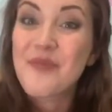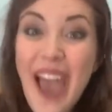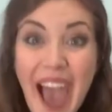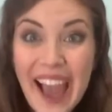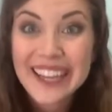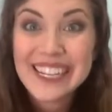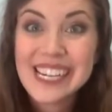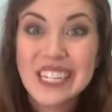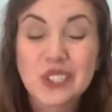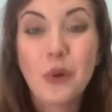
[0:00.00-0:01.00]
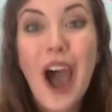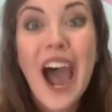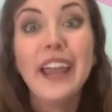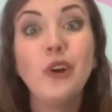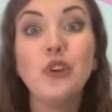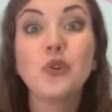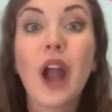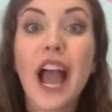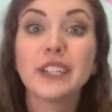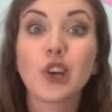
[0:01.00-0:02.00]
back. So I know you
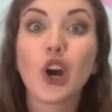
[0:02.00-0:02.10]
guys